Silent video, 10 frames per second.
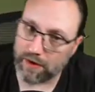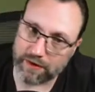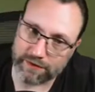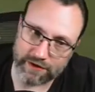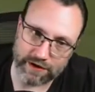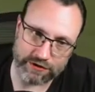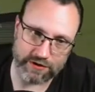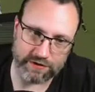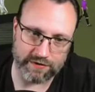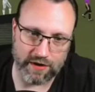
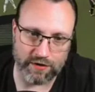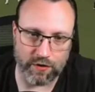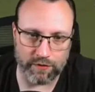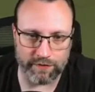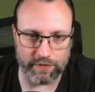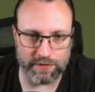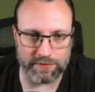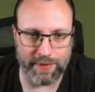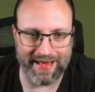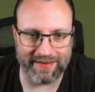Sanchez, not known for his
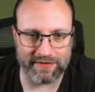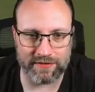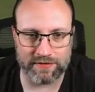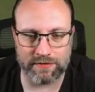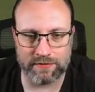passing.